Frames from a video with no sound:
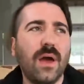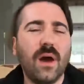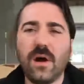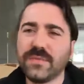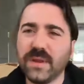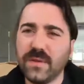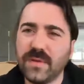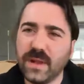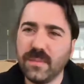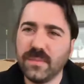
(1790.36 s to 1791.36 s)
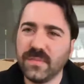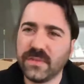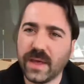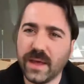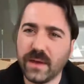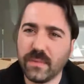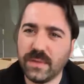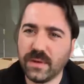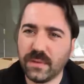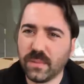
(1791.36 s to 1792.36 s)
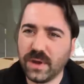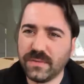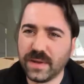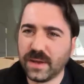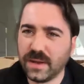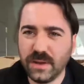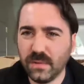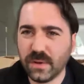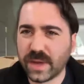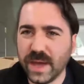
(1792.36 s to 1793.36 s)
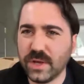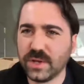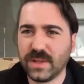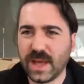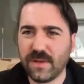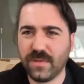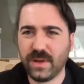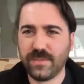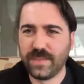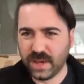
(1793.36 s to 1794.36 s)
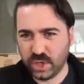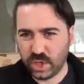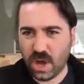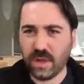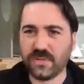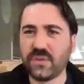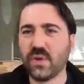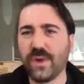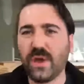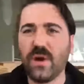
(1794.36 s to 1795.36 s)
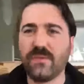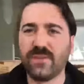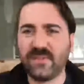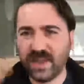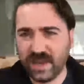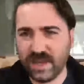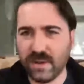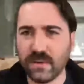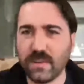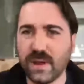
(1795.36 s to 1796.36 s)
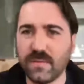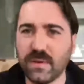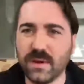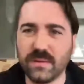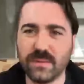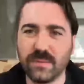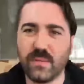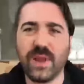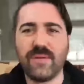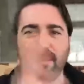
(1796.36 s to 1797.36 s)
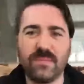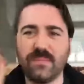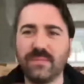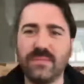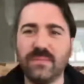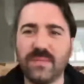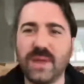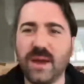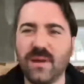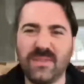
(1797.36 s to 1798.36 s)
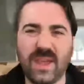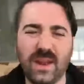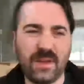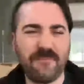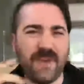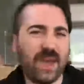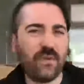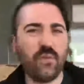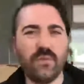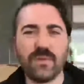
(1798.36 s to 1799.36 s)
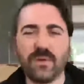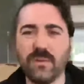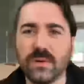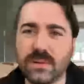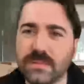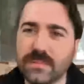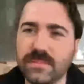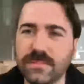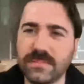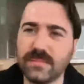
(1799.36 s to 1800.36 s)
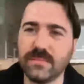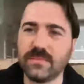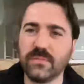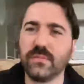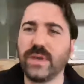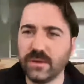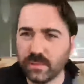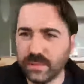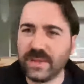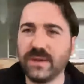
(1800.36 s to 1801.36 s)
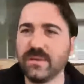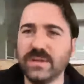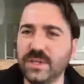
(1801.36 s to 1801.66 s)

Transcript: often in films, when they're arriving in a new location, they have like big shots showing off the city or whatever, and you might have a card saying like Vancouver or de